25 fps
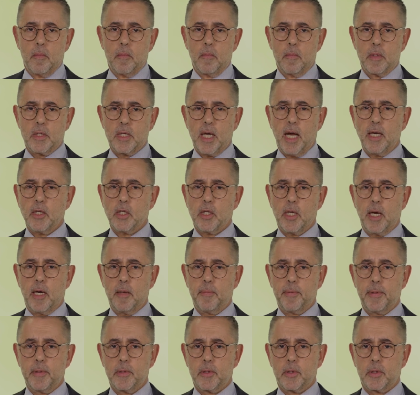Massage
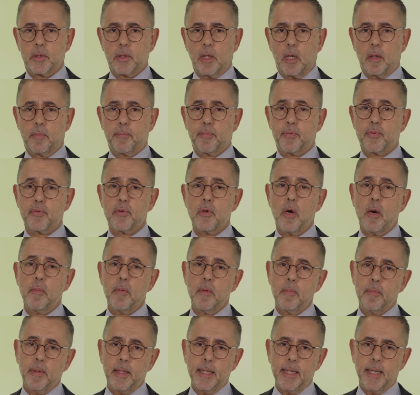therapists are
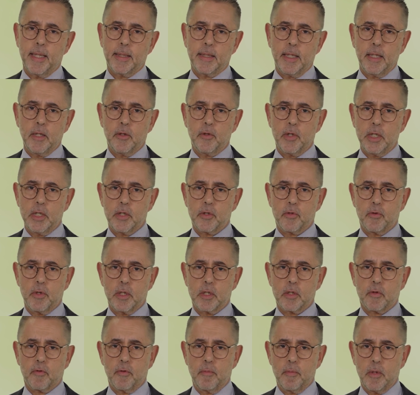probably at increased
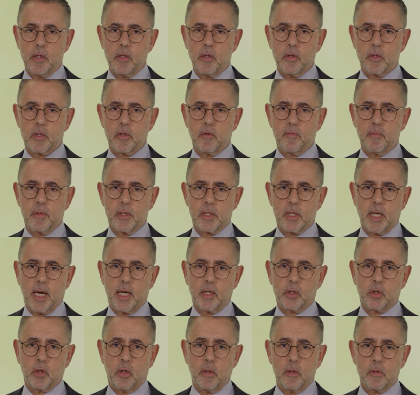risk from the use of
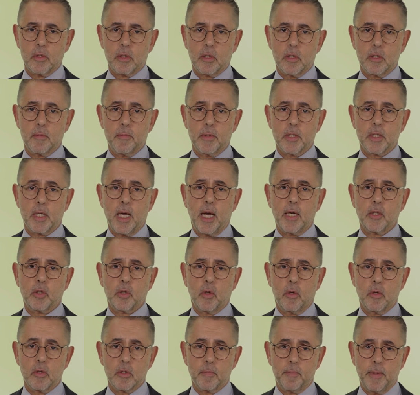massage oils, because massage
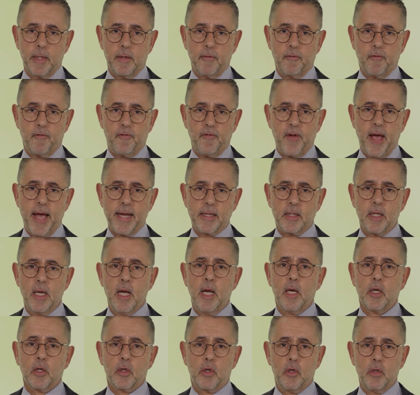oils, being fat,
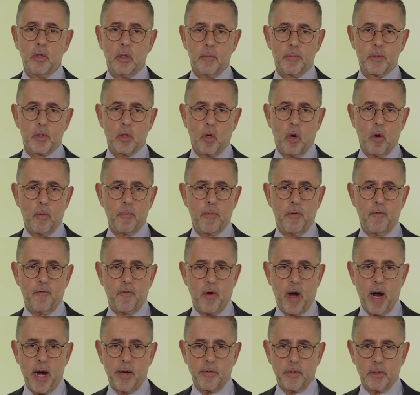could absorb the
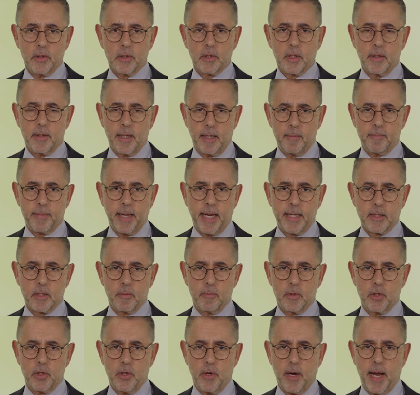virus and then pass
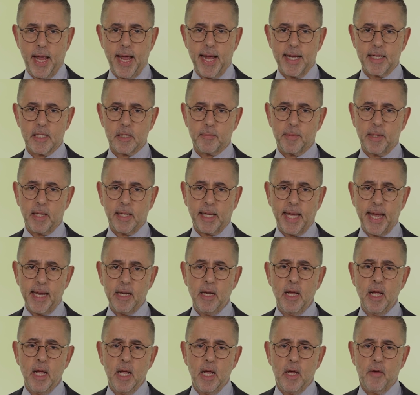them to your hands. But again,
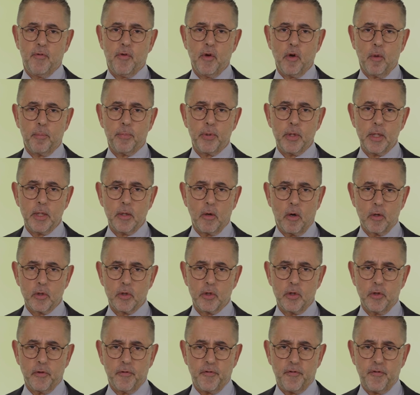if you're not putting it
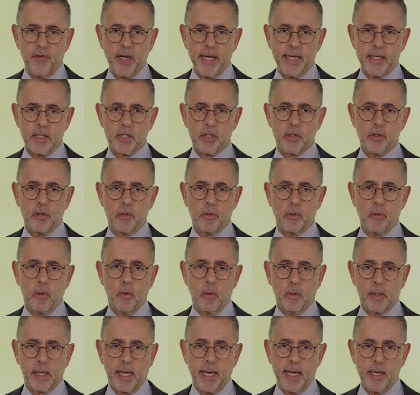onto your face, you're
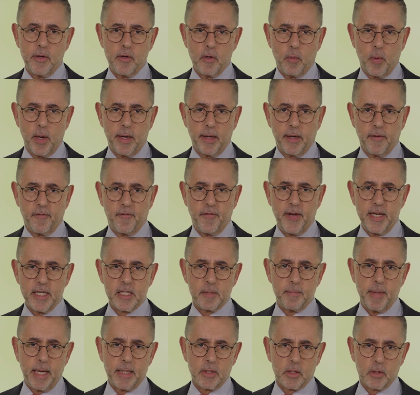okay, and you're wearing a
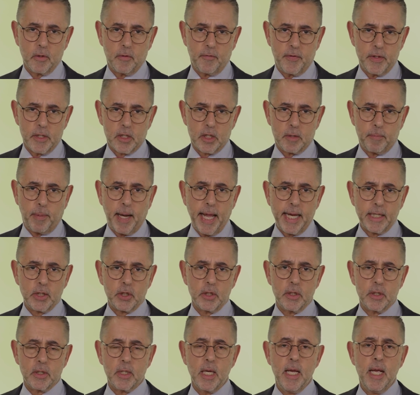face mask, so if it
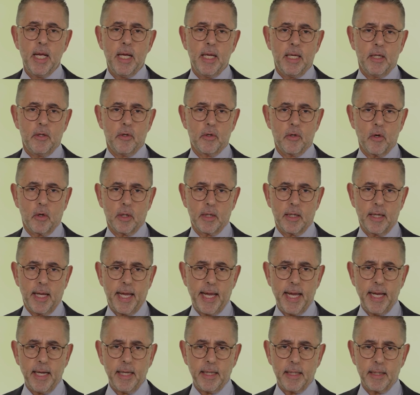splashes, you're not
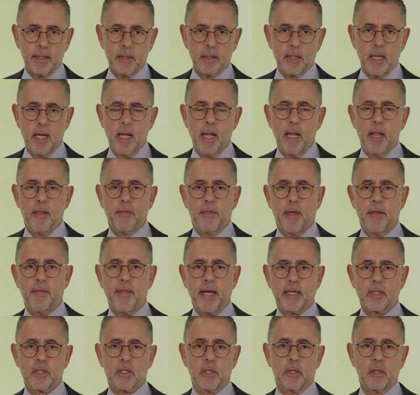inhaling it, then
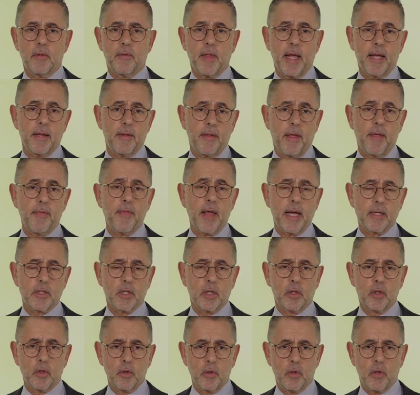that's
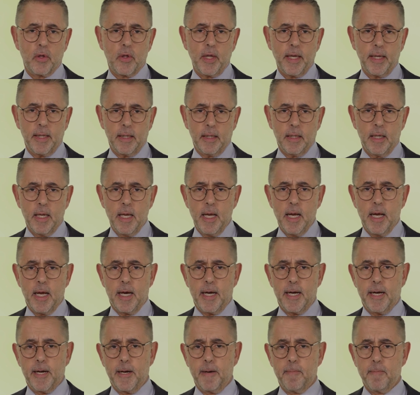a good thing.
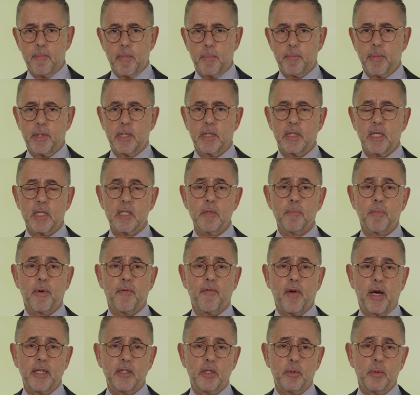But it doesn't
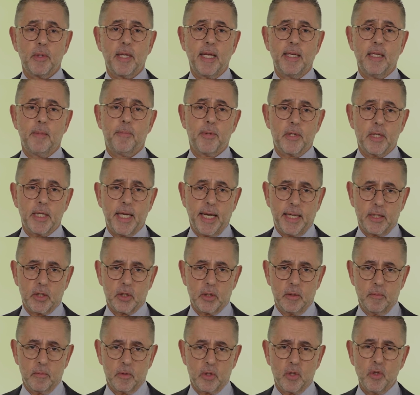provide you with any
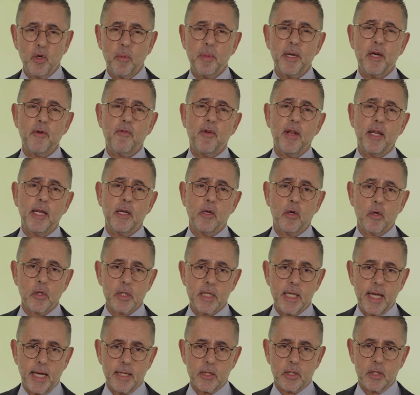protection. So nobody really knows
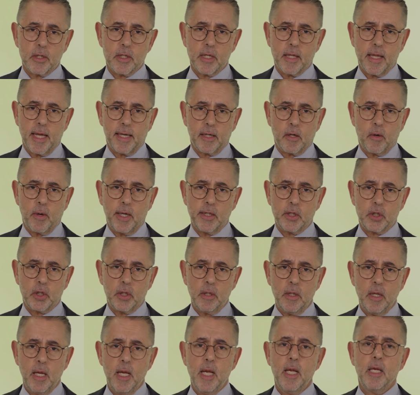the answer to that
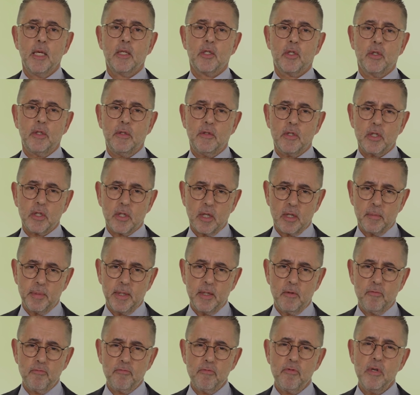question, so you just got to
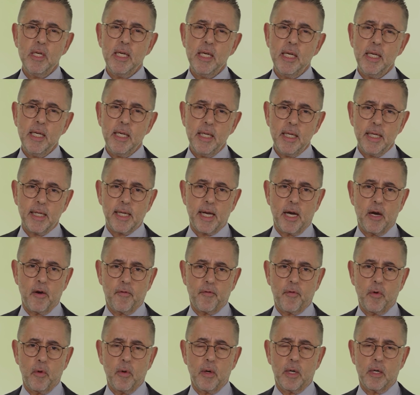be really
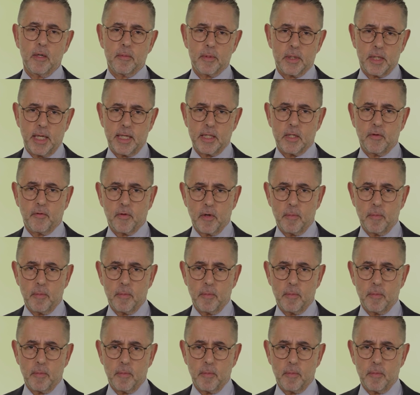careful and obsessive